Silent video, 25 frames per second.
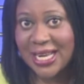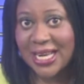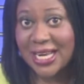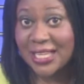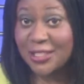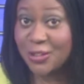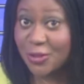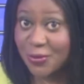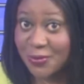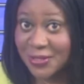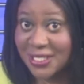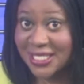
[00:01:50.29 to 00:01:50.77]

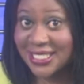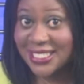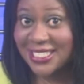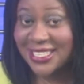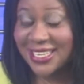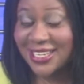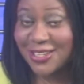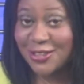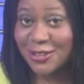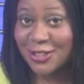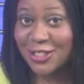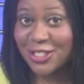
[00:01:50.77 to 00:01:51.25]
adopting the
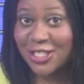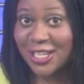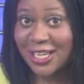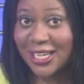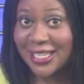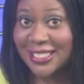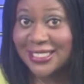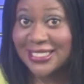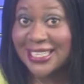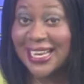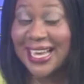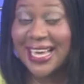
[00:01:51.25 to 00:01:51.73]
girl
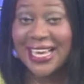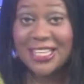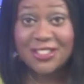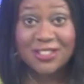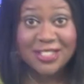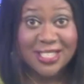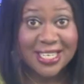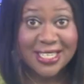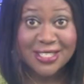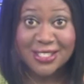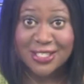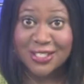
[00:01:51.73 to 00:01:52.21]
child,
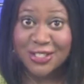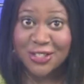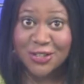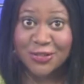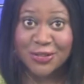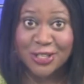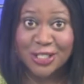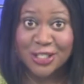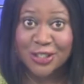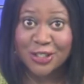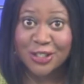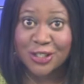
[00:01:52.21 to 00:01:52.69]
educating
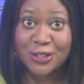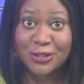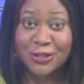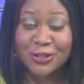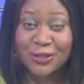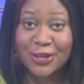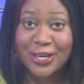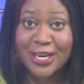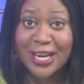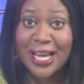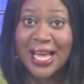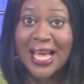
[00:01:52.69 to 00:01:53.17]
street
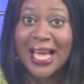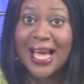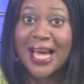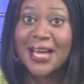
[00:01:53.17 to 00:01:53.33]
children,